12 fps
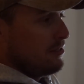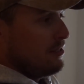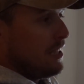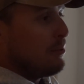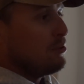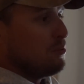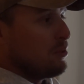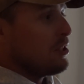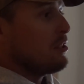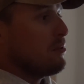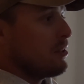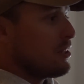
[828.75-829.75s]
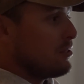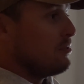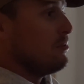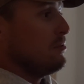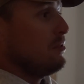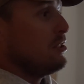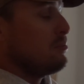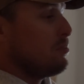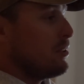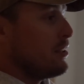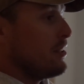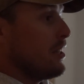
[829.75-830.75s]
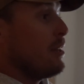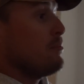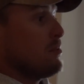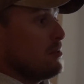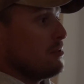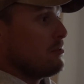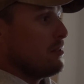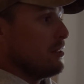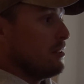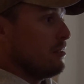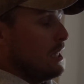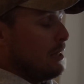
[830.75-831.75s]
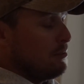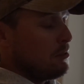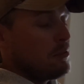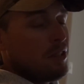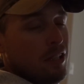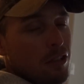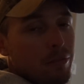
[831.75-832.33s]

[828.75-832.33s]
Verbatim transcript: That was Ricky the raccoon. He's playing games with us right now. I was always, I